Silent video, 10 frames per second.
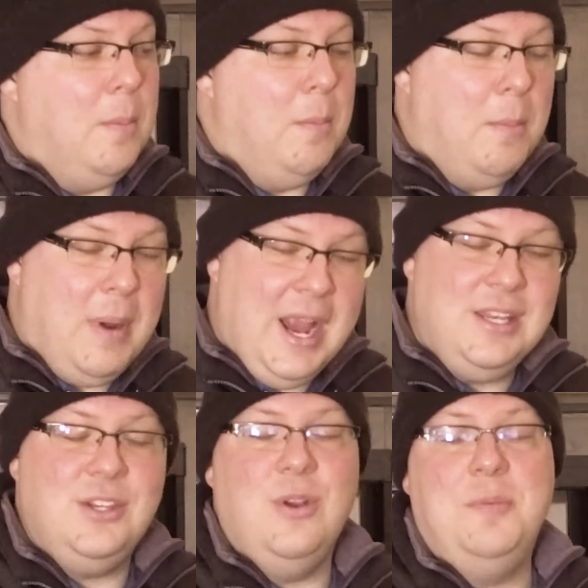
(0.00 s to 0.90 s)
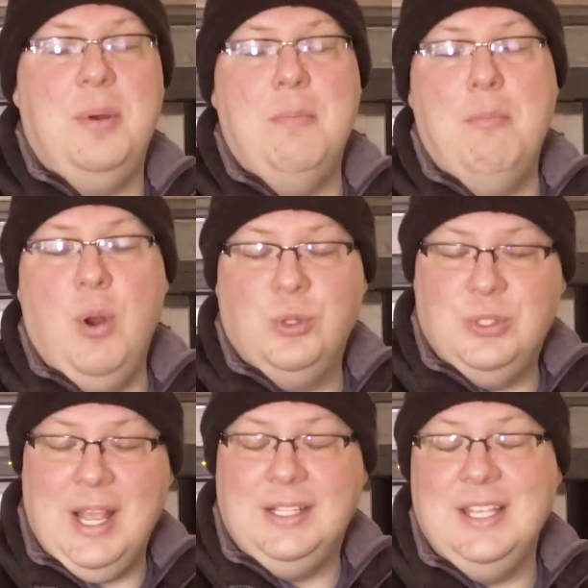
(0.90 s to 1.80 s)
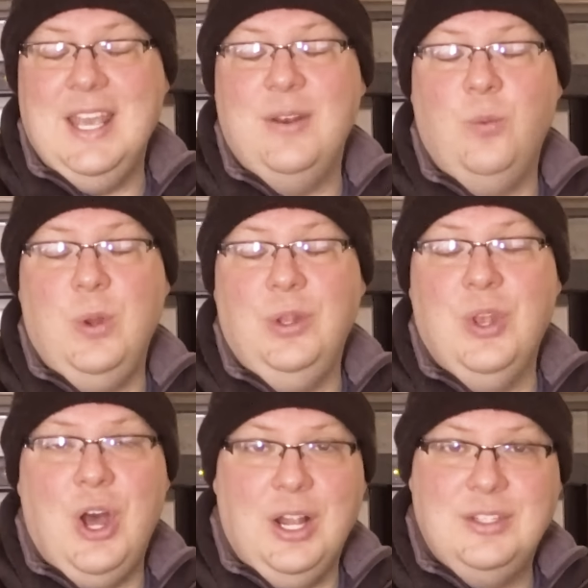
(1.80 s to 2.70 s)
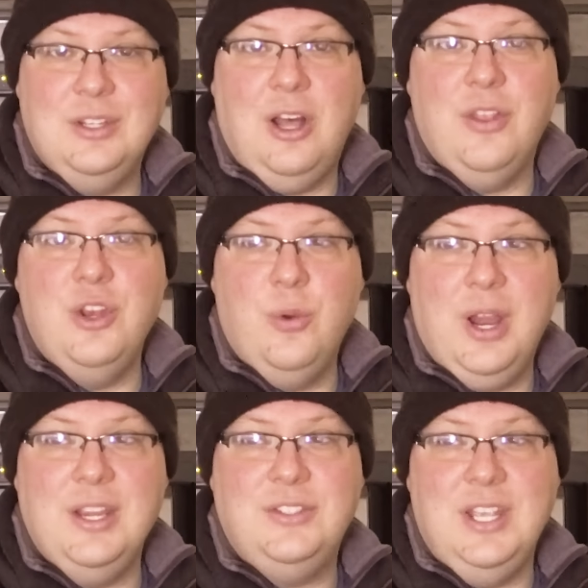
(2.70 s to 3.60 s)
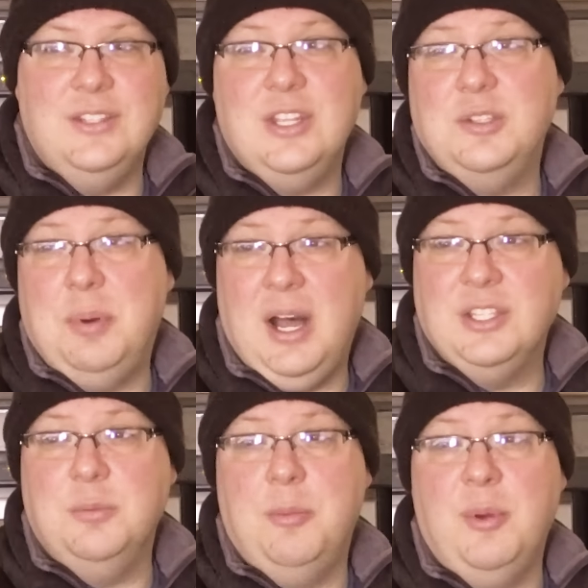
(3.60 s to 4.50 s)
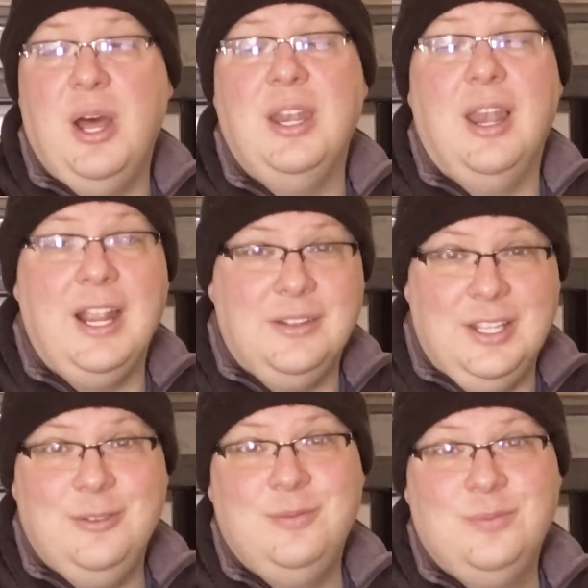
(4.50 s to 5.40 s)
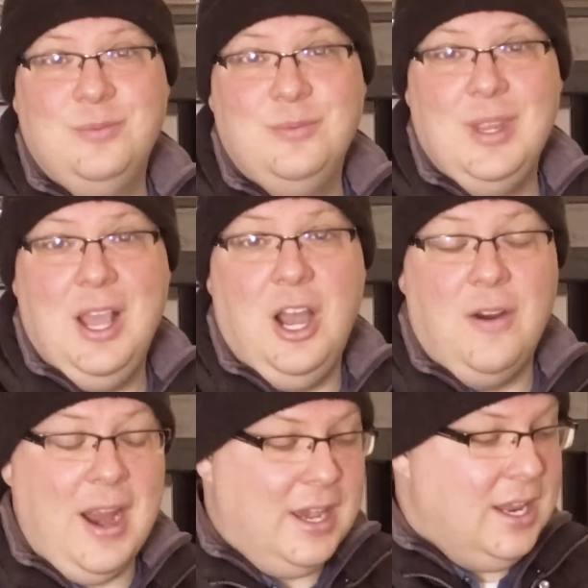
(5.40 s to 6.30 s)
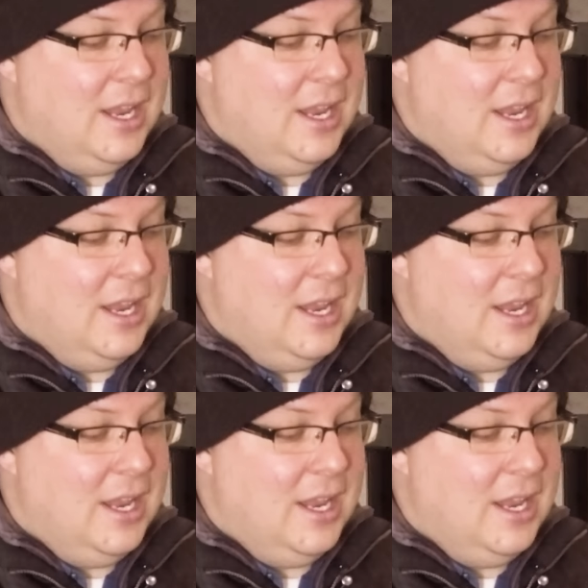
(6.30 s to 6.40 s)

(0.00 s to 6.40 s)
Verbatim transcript: might do it, but most likely it will not. On the newer ACs, it's possible, but unlikely. All right,